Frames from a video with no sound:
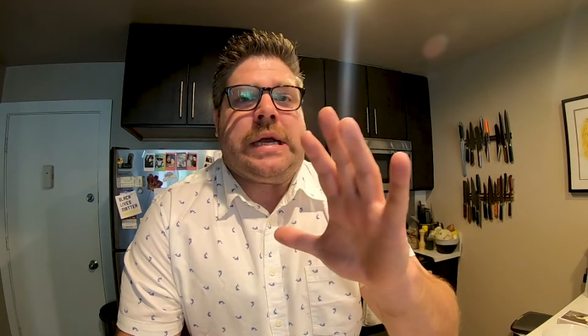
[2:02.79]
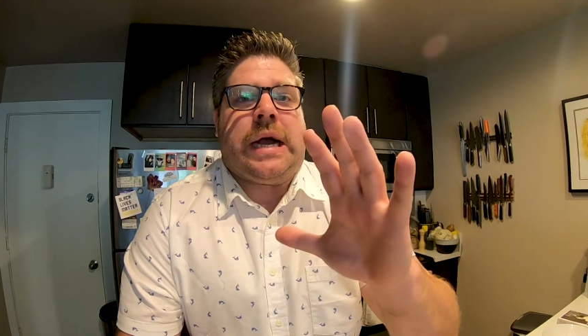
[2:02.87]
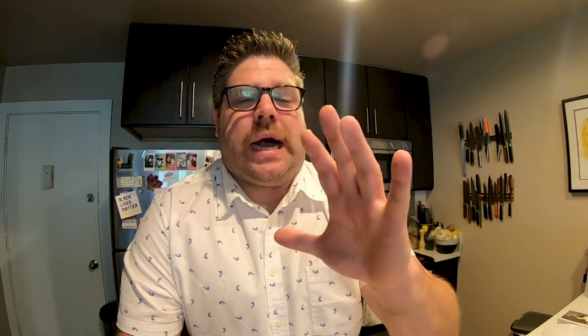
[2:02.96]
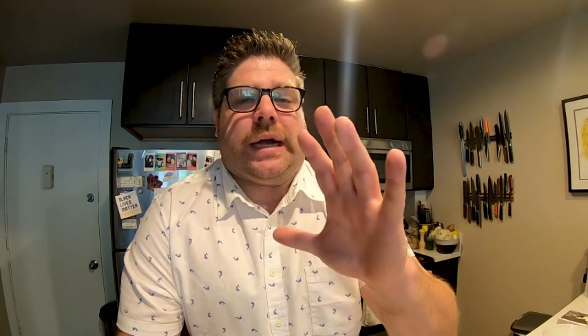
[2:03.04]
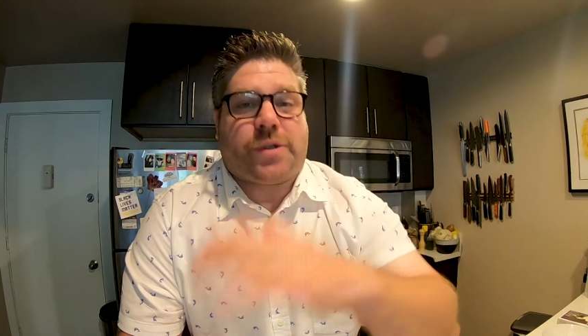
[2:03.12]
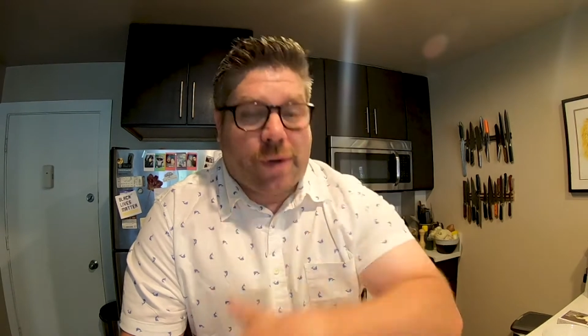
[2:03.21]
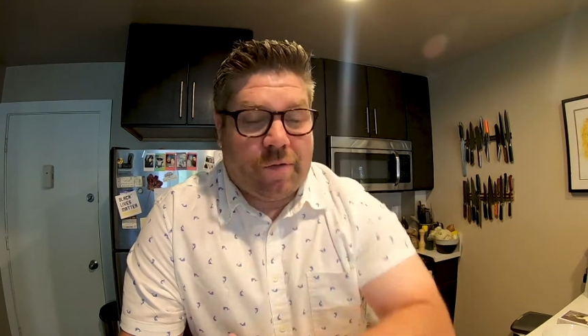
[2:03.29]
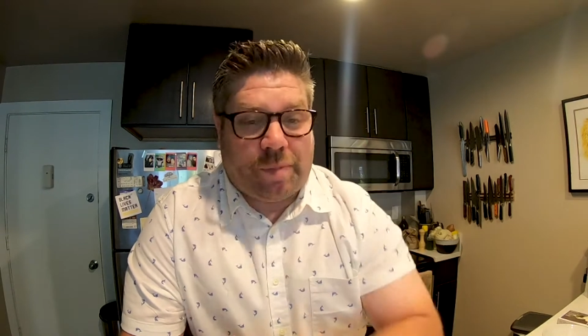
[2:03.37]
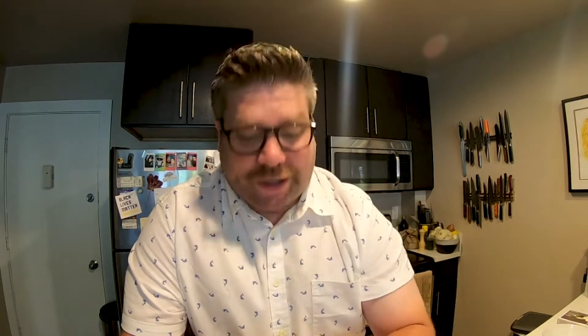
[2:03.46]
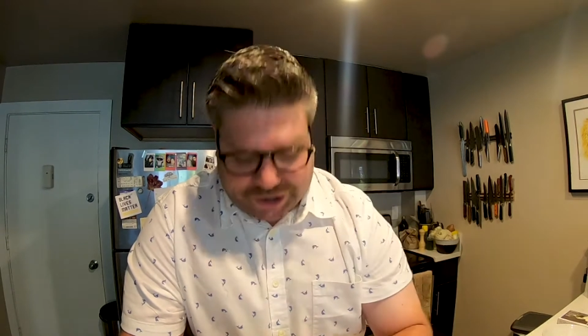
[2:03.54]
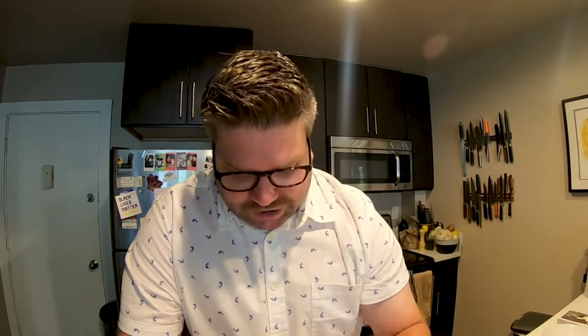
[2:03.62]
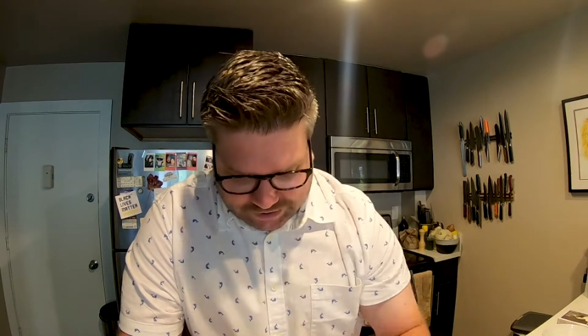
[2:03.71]
So we have
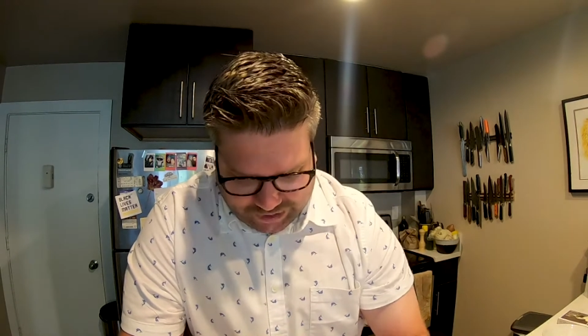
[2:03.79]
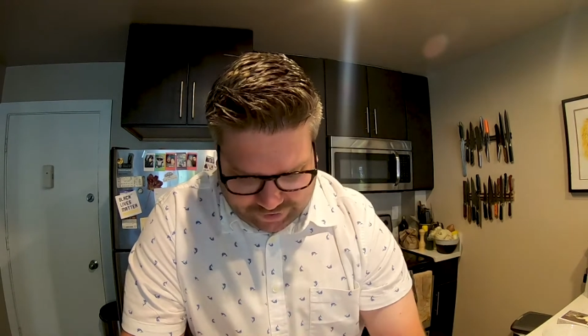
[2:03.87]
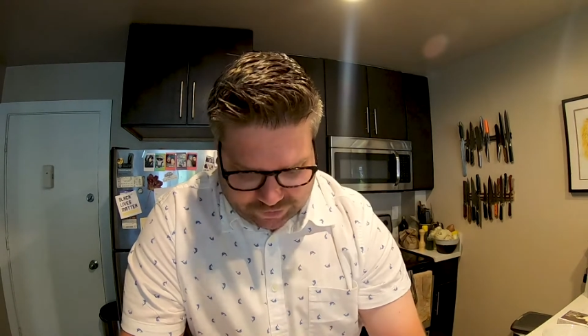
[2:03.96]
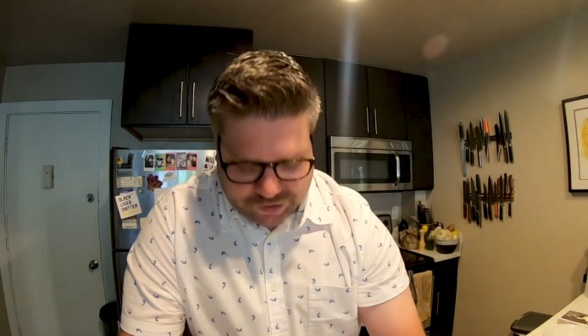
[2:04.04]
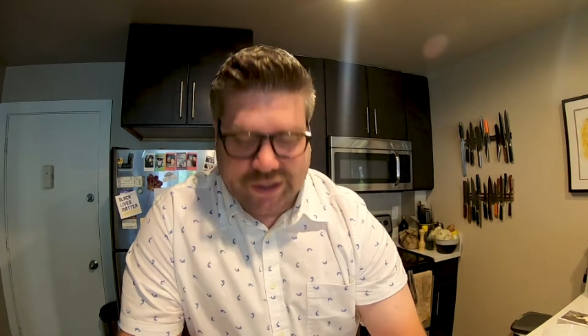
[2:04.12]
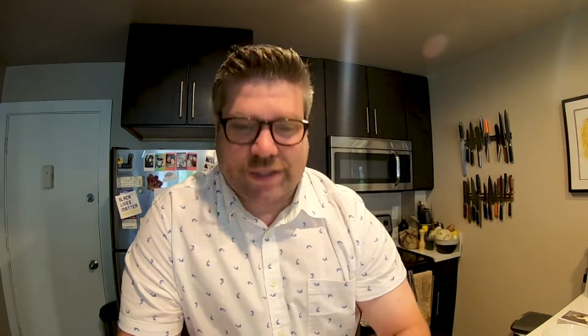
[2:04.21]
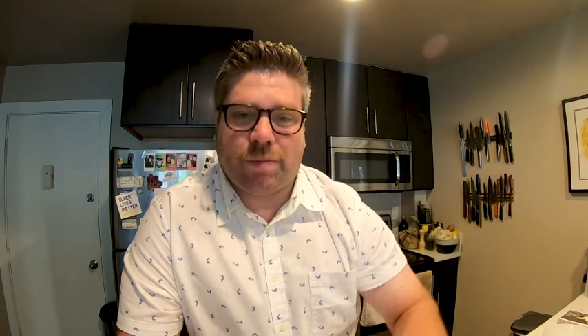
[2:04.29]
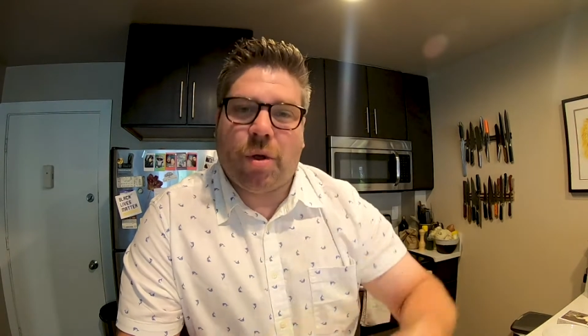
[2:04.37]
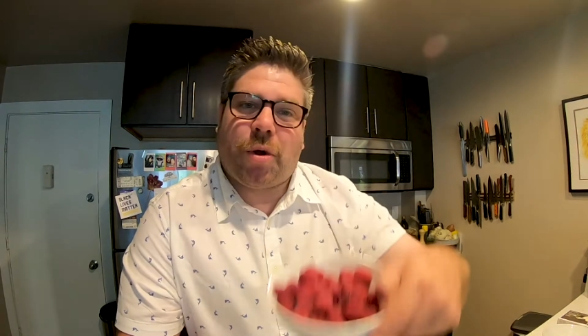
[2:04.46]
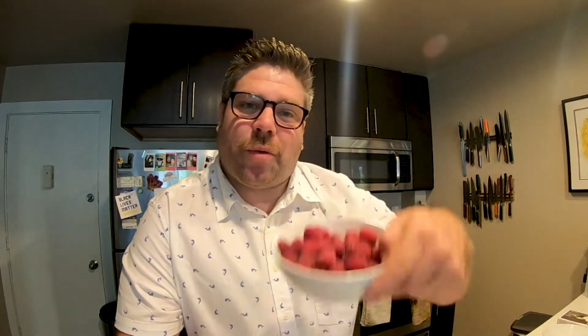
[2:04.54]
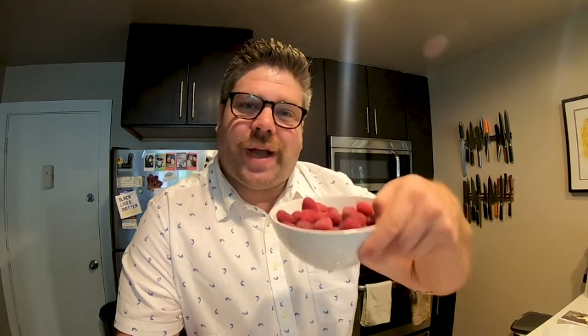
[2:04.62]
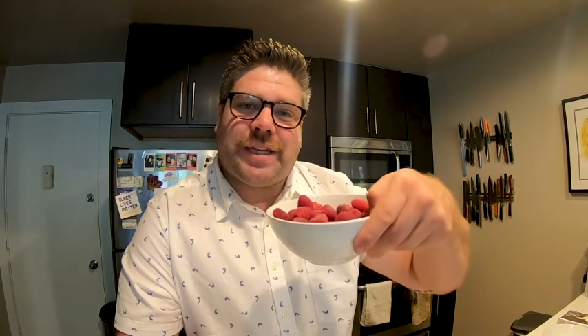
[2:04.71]
peaches, and I've also got some
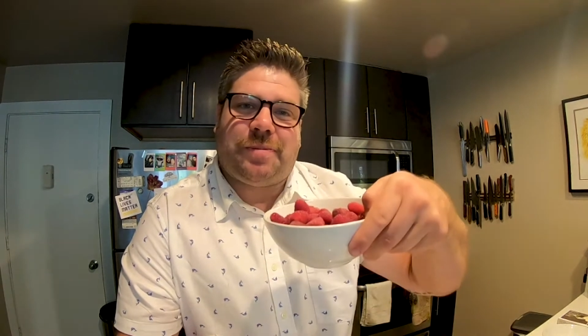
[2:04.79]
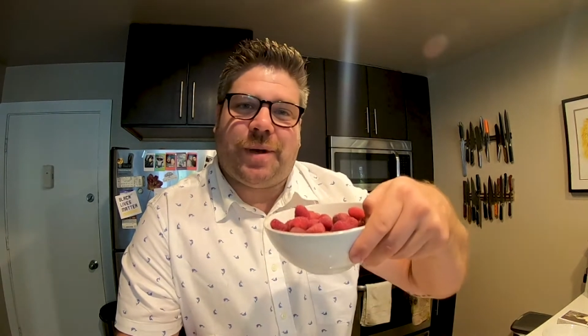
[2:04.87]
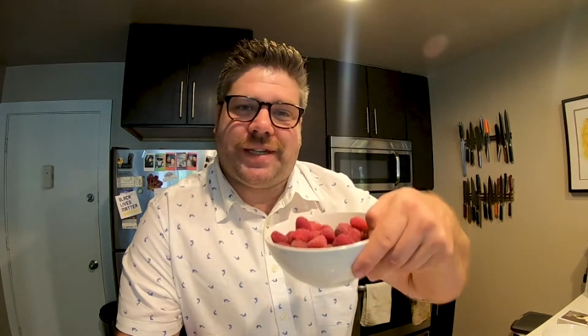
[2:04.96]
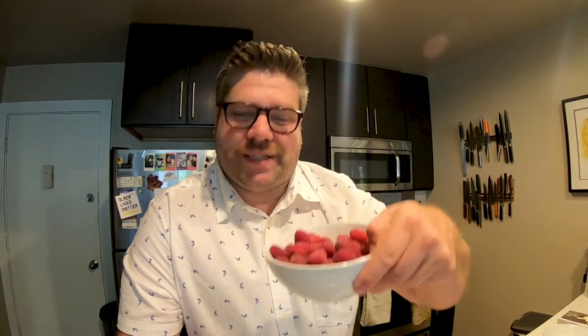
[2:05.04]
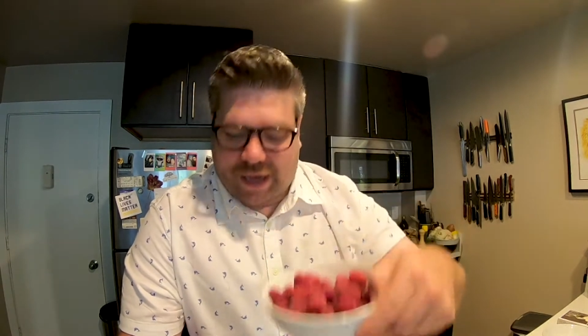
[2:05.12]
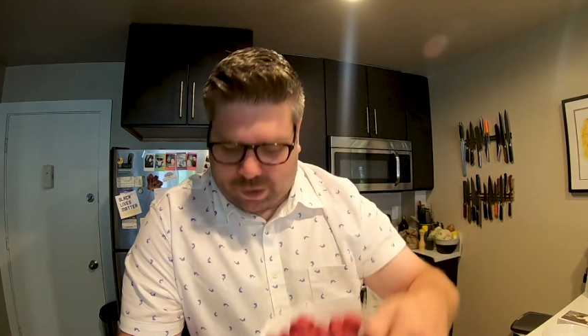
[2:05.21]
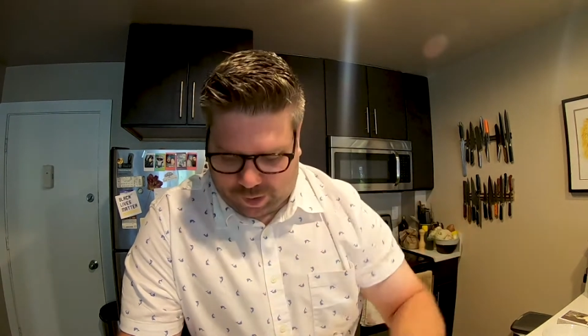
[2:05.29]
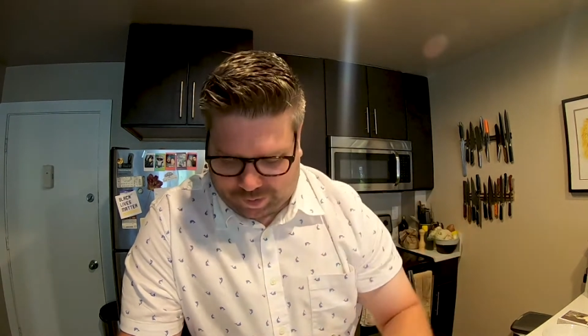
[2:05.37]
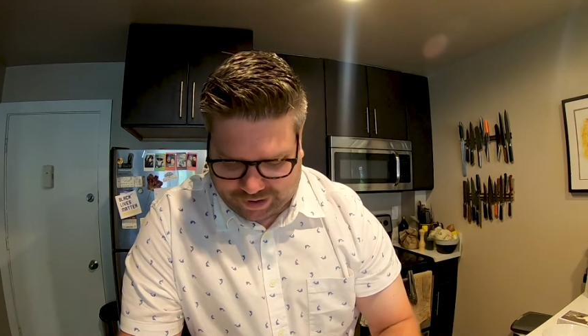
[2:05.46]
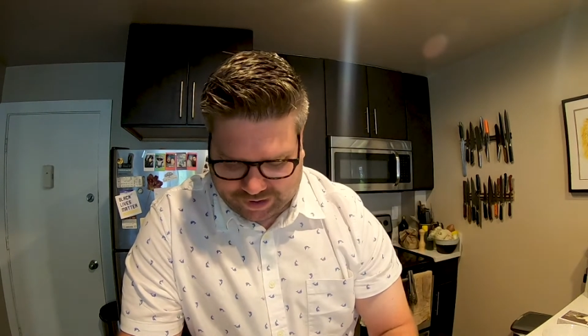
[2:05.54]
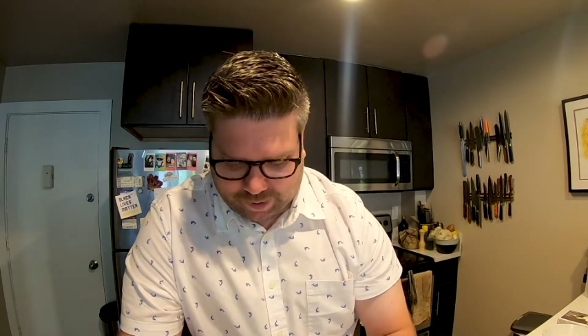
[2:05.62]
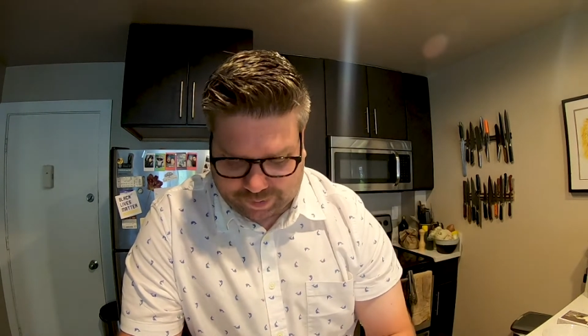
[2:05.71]
local raspberries that we
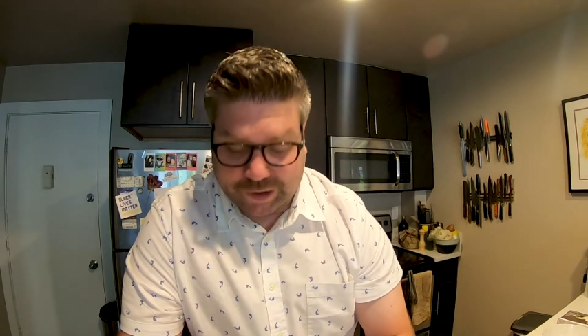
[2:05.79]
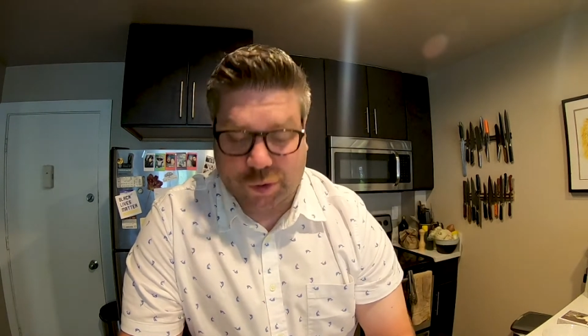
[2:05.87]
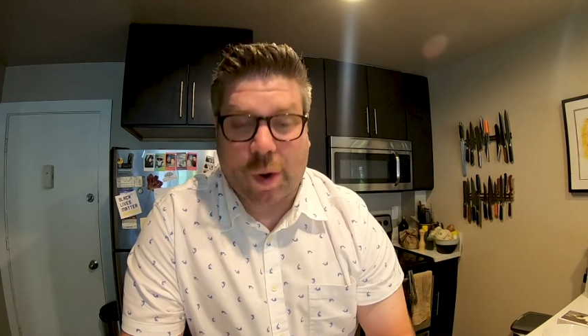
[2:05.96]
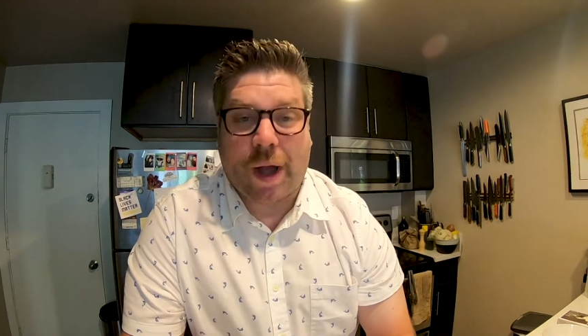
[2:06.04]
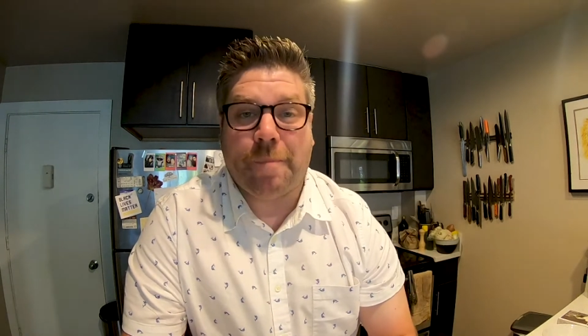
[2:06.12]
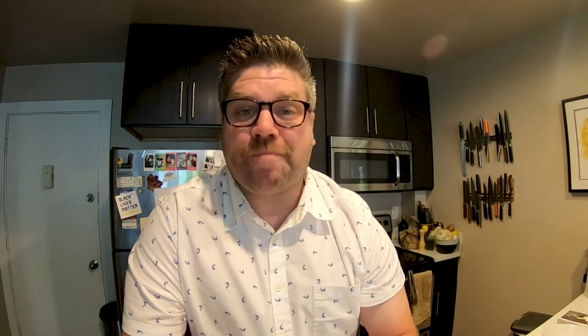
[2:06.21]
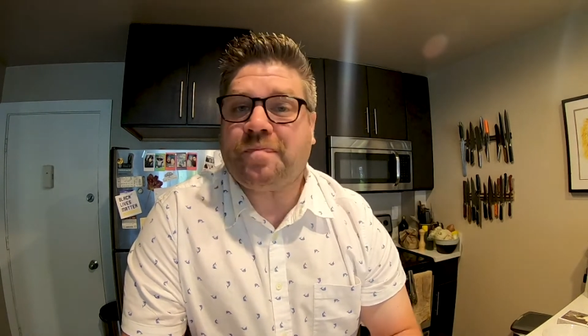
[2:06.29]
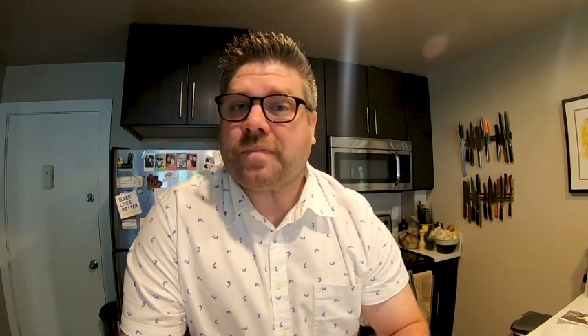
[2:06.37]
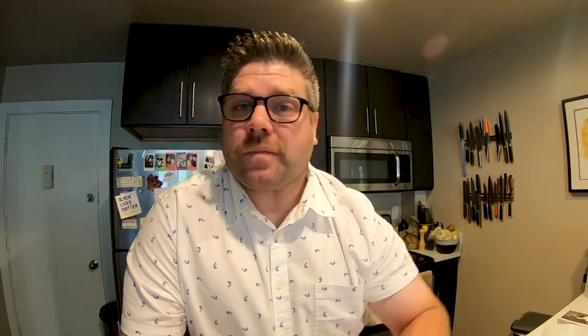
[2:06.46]
picked up as well.